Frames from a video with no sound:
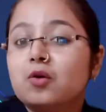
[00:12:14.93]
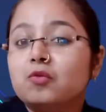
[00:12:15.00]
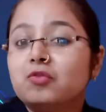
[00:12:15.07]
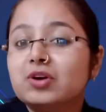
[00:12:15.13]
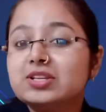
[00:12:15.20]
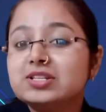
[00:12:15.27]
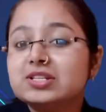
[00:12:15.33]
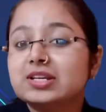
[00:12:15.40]

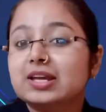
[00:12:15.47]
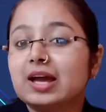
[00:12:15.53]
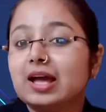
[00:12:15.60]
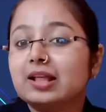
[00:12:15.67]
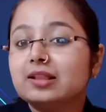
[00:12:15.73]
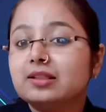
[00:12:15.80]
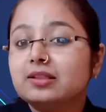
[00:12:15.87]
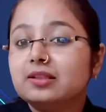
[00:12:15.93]
Which
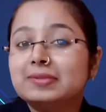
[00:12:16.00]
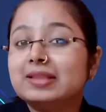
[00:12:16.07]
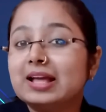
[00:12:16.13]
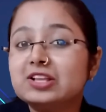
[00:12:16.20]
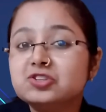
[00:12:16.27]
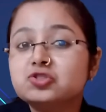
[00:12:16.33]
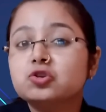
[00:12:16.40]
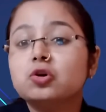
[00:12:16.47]
can
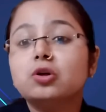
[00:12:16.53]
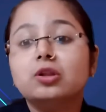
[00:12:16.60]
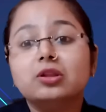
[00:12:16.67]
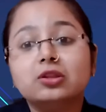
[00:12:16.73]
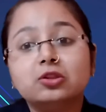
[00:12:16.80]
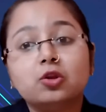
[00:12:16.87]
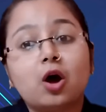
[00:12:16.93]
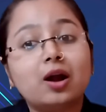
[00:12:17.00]

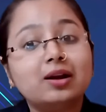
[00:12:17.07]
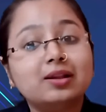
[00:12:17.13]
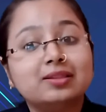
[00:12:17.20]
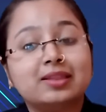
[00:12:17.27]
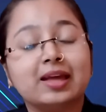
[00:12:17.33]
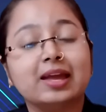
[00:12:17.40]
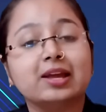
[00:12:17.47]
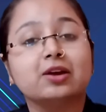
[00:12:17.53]
Lencho
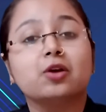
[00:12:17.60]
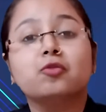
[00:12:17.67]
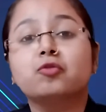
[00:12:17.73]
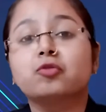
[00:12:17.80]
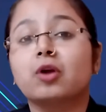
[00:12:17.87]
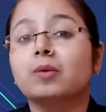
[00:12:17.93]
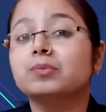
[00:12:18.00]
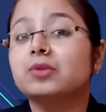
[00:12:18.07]
not think
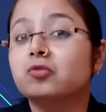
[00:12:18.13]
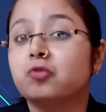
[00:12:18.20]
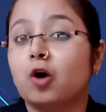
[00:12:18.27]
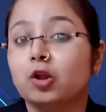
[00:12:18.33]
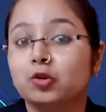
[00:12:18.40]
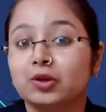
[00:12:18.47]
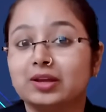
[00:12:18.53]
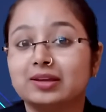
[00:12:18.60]
from the
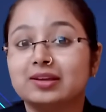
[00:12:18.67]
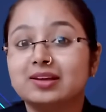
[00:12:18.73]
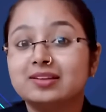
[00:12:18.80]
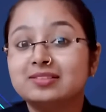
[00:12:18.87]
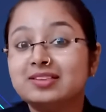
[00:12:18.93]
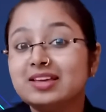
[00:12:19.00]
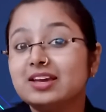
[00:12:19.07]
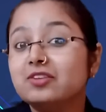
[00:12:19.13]
following?
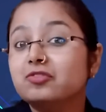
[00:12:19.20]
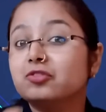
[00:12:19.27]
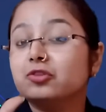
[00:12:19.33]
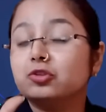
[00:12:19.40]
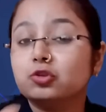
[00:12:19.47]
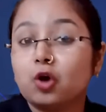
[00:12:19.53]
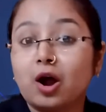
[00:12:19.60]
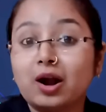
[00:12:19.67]
See, if
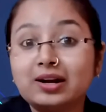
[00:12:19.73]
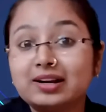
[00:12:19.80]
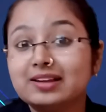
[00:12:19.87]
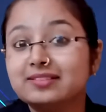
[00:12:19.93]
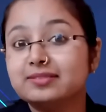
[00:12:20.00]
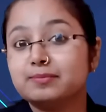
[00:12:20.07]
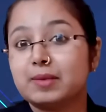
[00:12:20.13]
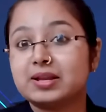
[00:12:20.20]
not
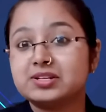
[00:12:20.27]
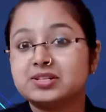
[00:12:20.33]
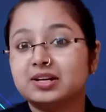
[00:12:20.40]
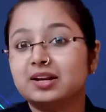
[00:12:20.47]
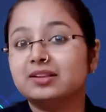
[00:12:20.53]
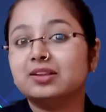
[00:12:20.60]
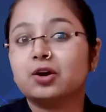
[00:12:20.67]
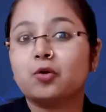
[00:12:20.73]
is
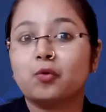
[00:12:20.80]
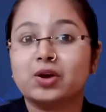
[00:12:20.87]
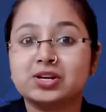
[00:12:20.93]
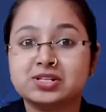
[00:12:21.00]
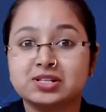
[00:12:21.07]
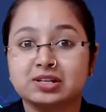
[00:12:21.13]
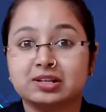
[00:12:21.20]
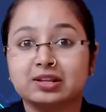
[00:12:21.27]
mentioned in the
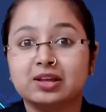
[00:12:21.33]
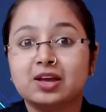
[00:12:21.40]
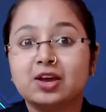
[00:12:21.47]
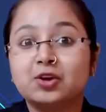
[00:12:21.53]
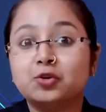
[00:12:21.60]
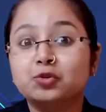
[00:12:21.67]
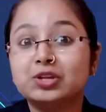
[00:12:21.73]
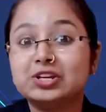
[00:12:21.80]
question,
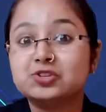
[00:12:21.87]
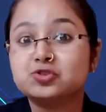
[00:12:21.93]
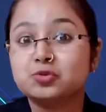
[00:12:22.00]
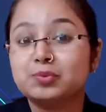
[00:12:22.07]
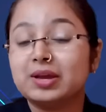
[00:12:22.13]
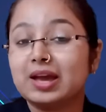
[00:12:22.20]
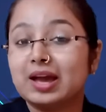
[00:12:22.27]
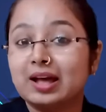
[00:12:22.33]
you need to
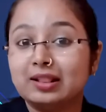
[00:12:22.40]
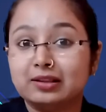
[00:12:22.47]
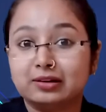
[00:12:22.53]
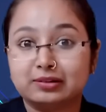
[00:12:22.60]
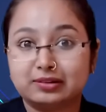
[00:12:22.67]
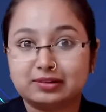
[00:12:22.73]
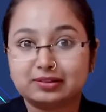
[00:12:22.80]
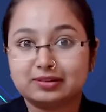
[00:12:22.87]
be
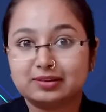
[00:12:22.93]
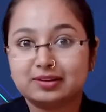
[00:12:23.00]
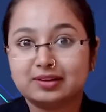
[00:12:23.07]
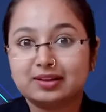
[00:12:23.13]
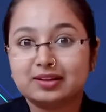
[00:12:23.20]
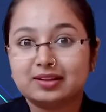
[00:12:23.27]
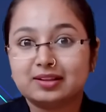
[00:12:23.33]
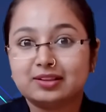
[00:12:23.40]
alert.
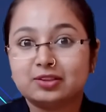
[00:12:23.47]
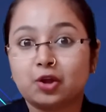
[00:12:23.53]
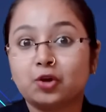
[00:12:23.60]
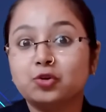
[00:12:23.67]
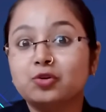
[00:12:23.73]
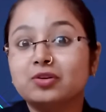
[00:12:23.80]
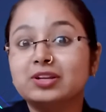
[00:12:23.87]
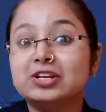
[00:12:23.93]
Now
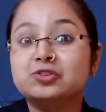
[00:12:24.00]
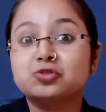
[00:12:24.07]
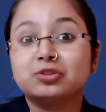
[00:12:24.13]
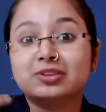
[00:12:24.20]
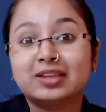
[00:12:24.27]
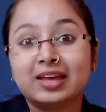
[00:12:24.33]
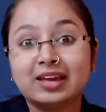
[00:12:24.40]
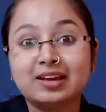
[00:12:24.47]
you need to
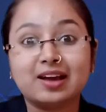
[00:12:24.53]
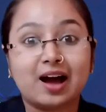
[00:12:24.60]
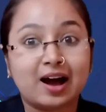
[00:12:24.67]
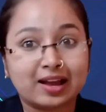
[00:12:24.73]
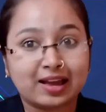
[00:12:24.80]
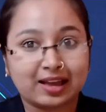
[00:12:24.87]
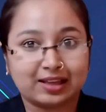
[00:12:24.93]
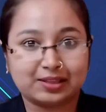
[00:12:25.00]
think
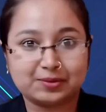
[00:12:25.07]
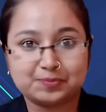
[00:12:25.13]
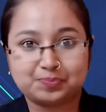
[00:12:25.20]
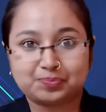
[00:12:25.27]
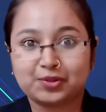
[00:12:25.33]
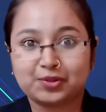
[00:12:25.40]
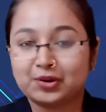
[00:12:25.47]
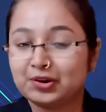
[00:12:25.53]
again.
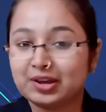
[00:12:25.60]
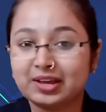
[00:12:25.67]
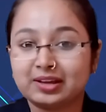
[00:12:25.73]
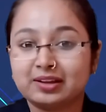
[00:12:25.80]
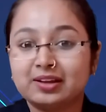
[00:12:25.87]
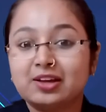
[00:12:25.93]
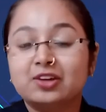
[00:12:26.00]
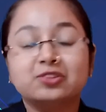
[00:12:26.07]

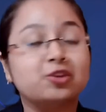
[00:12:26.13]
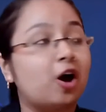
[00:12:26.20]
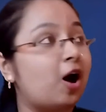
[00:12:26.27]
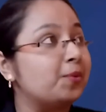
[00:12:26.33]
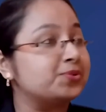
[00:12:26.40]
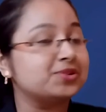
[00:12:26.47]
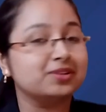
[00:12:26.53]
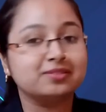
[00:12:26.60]
Okay, the
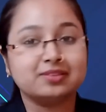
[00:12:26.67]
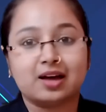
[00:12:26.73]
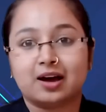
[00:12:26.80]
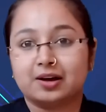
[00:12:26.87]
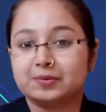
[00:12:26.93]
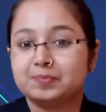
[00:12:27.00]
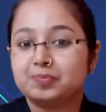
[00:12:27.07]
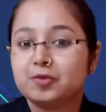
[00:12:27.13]
options
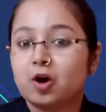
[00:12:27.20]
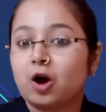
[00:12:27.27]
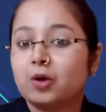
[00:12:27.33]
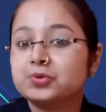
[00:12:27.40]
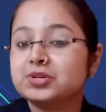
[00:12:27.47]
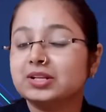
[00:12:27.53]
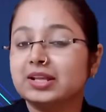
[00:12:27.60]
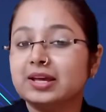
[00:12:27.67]
are
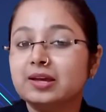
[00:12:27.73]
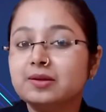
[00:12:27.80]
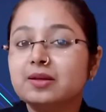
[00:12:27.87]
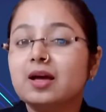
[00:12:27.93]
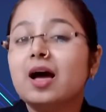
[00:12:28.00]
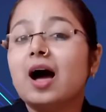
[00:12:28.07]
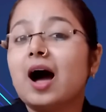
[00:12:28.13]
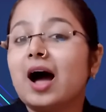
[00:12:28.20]
option A,
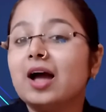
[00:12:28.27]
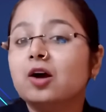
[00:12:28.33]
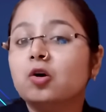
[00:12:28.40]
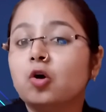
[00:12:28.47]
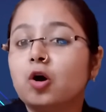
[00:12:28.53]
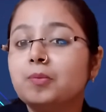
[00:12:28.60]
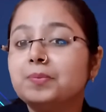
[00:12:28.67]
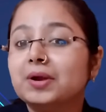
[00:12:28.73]
I
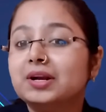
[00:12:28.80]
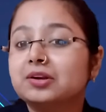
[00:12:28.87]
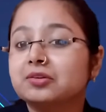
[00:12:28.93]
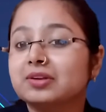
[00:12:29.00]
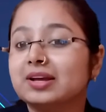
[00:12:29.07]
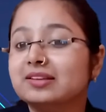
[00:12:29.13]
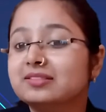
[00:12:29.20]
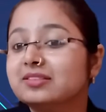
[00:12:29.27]
hope it
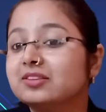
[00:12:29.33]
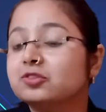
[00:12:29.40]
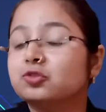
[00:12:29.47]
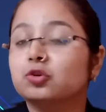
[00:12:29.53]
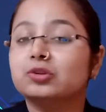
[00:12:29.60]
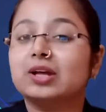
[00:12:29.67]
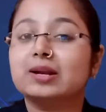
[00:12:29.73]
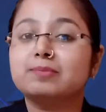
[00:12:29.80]
rains
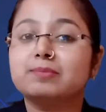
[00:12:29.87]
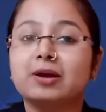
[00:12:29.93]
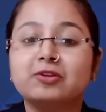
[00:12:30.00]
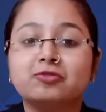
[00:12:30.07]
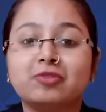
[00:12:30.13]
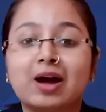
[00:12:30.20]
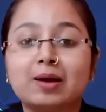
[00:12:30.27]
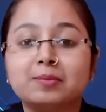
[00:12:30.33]
so that my
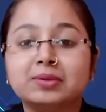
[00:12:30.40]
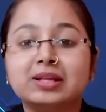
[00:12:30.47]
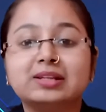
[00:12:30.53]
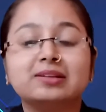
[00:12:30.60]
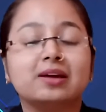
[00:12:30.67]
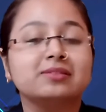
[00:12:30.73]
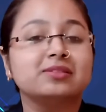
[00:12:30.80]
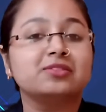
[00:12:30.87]
family
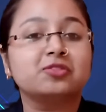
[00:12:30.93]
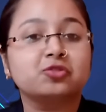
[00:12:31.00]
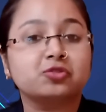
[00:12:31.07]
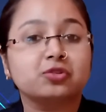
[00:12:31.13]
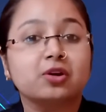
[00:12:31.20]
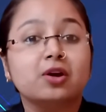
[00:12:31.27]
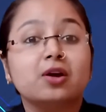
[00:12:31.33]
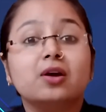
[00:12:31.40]
doesn't
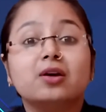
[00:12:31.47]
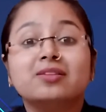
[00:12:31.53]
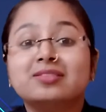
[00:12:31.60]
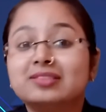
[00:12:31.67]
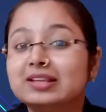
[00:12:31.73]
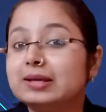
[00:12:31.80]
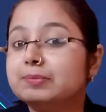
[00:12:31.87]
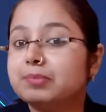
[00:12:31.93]

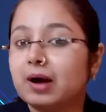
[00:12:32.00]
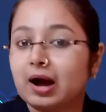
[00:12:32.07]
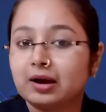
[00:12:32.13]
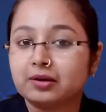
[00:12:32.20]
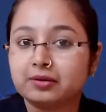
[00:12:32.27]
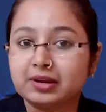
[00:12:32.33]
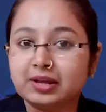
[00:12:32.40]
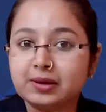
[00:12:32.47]
sleep
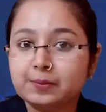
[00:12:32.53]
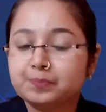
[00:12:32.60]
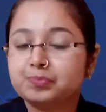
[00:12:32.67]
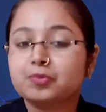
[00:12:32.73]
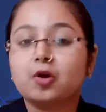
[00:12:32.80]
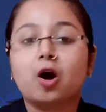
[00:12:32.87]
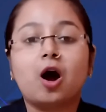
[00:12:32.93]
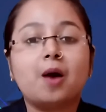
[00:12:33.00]
hungry.
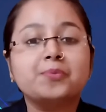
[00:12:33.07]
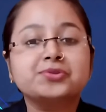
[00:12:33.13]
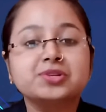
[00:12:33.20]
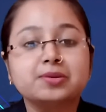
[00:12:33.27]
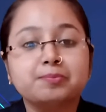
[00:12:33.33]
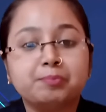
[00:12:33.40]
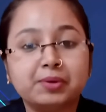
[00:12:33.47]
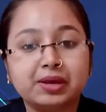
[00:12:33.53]

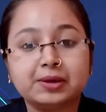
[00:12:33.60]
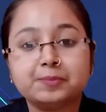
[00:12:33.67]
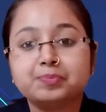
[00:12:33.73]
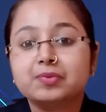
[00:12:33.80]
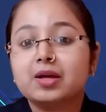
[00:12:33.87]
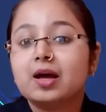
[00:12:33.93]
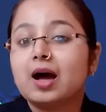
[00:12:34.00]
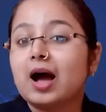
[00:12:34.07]
Option B,
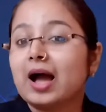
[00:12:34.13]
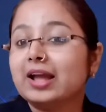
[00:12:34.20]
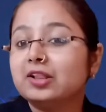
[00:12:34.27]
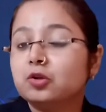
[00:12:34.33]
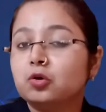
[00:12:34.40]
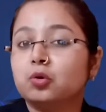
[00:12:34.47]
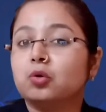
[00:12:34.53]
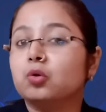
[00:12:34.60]
I
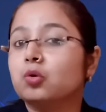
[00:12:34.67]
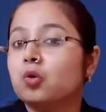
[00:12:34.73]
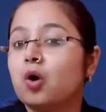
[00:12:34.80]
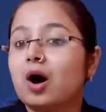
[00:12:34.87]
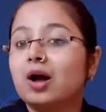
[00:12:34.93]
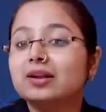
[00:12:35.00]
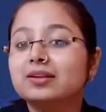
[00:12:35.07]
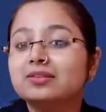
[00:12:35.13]
know
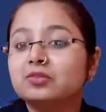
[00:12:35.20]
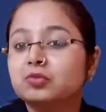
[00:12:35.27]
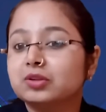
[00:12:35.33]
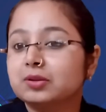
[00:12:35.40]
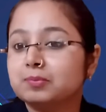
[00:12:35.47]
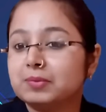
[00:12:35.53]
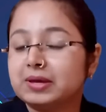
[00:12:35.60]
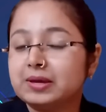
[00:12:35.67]
God is
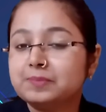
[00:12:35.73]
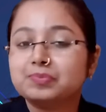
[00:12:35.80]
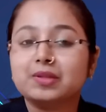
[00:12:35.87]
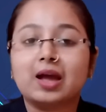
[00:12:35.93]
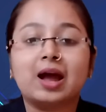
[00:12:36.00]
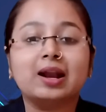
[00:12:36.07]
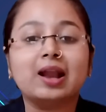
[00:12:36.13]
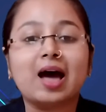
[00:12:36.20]
with me
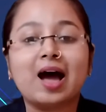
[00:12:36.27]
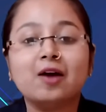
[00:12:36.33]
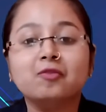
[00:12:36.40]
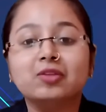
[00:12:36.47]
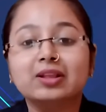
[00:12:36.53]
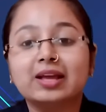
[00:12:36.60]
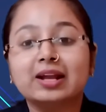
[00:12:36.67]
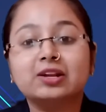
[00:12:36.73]
and I
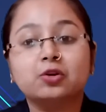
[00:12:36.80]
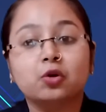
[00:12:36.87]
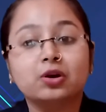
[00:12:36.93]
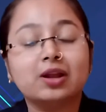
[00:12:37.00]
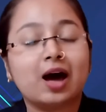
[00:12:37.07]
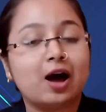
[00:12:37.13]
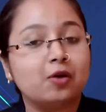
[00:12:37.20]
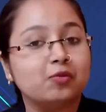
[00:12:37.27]
will get
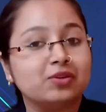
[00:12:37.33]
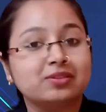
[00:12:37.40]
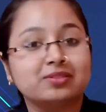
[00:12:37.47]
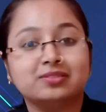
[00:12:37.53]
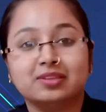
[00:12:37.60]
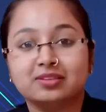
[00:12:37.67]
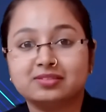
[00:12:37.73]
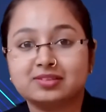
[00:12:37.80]
good
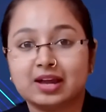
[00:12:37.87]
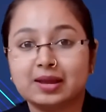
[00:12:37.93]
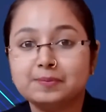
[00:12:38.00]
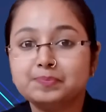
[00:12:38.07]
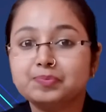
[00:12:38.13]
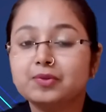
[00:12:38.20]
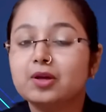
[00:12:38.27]
harvest this time.